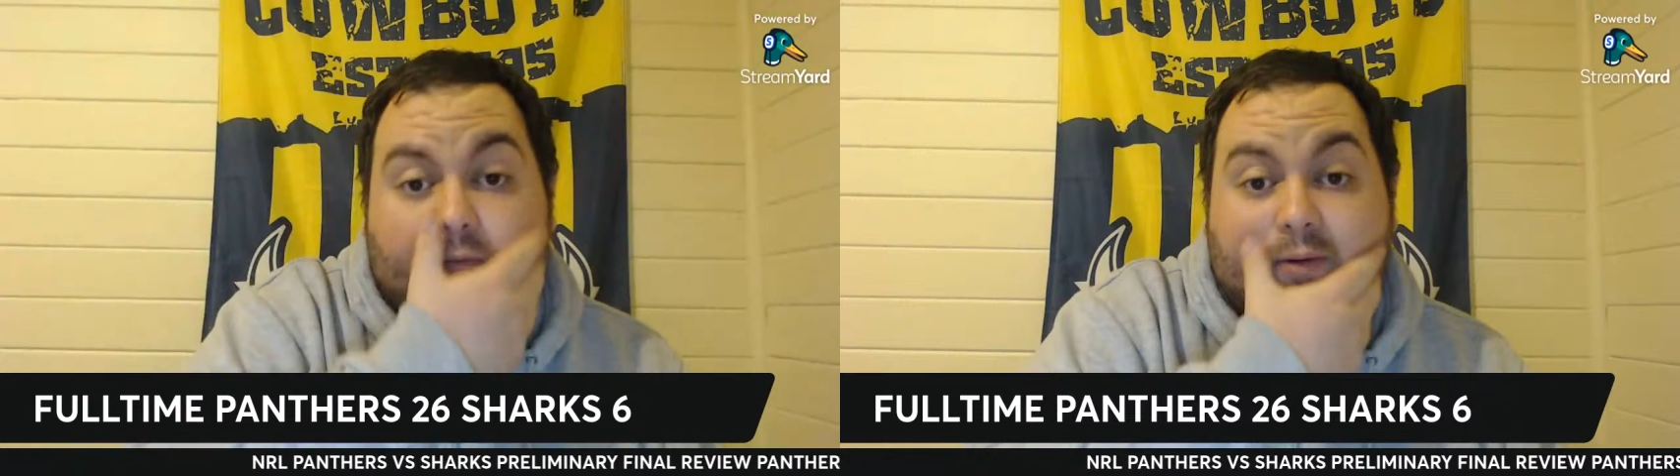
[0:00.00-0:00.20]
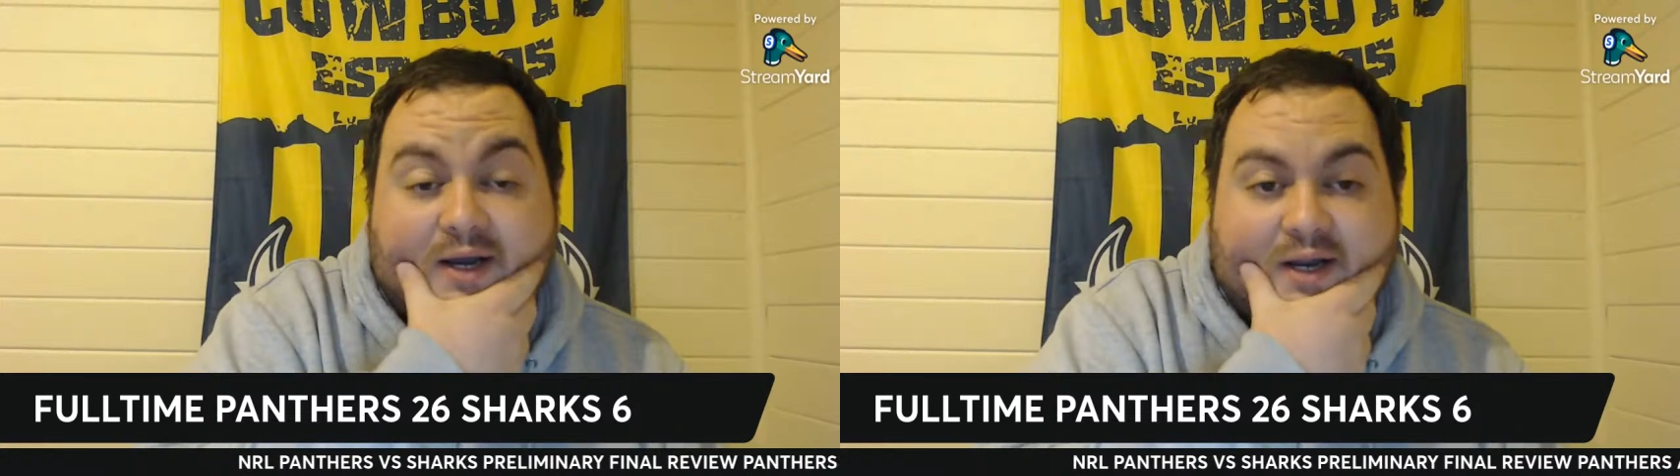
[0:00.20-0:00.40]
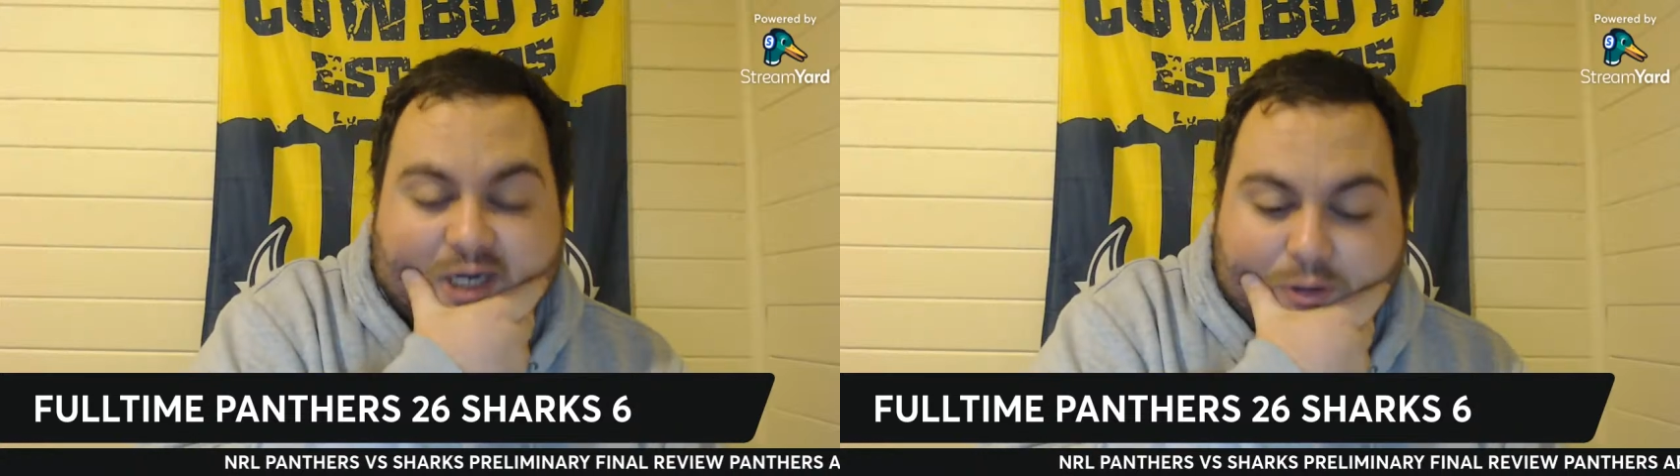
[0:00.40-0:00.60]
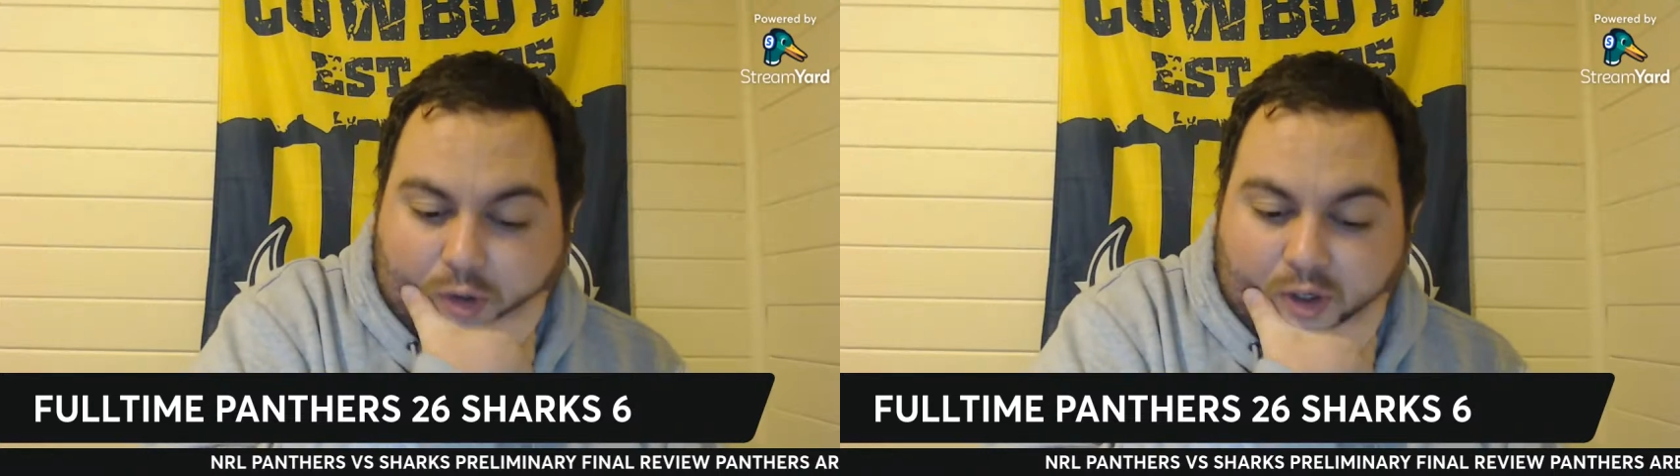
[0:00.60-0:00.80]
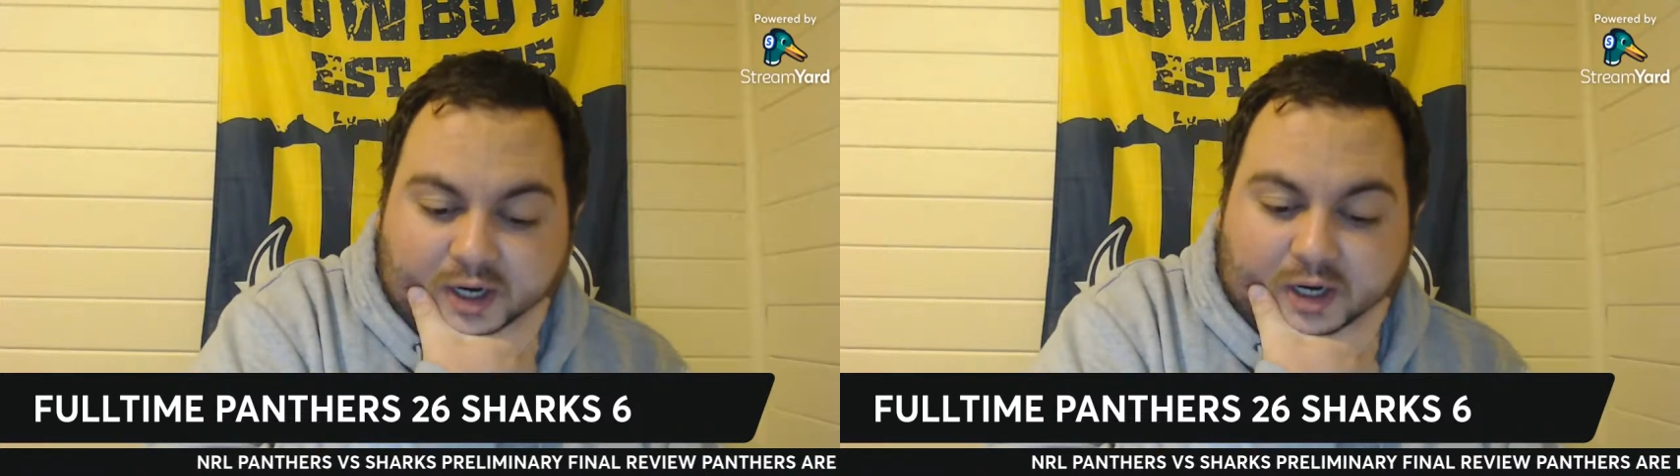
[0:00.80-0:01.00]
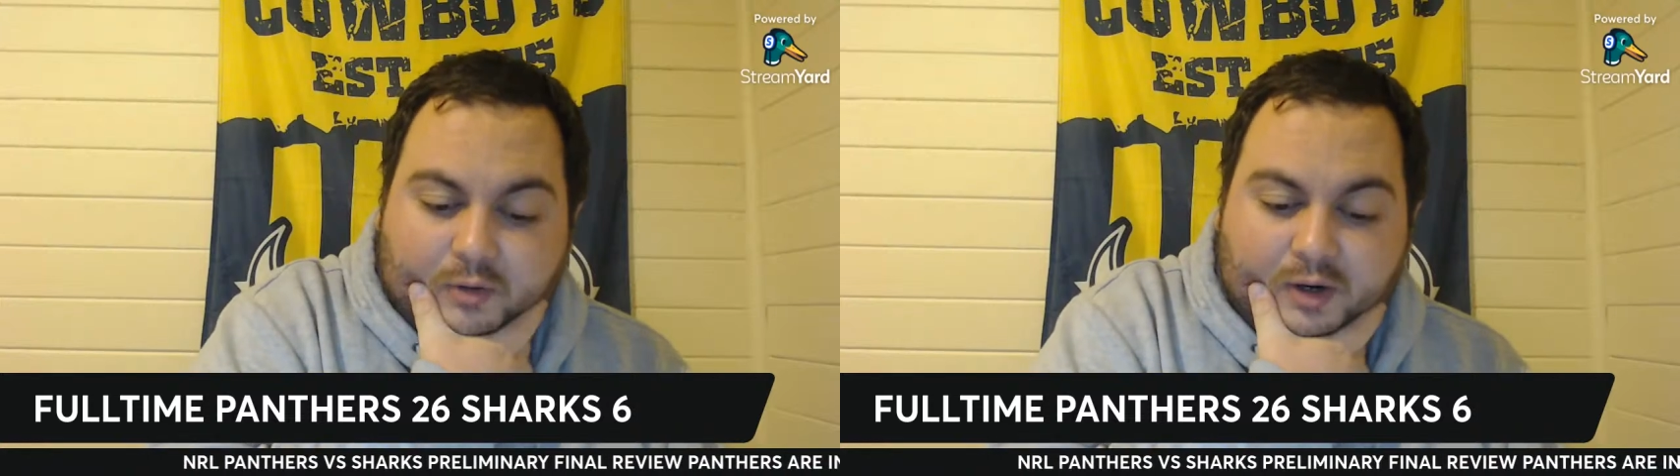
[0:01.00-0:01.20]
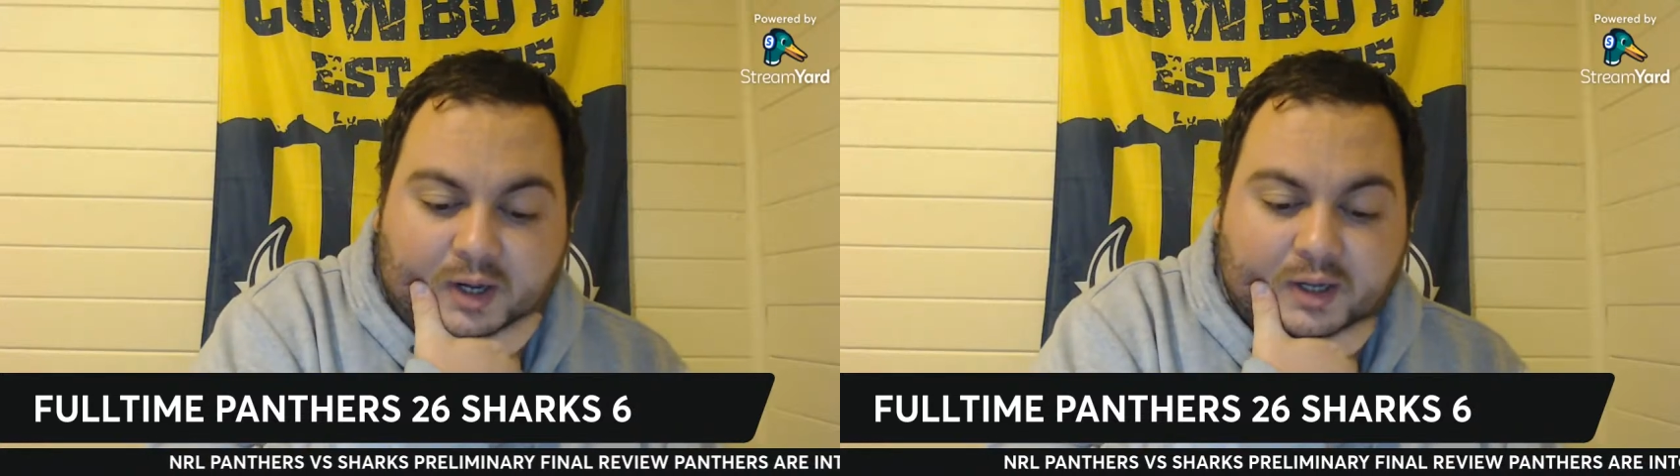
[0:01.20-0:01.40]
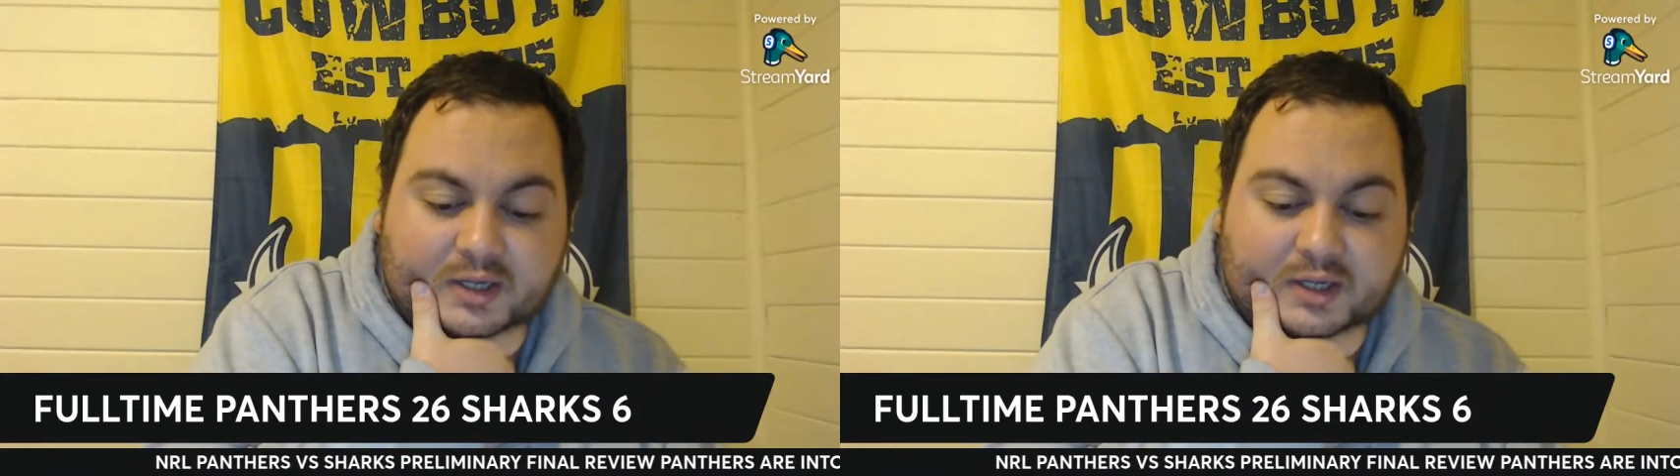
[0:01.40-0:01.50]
we had an Iro error,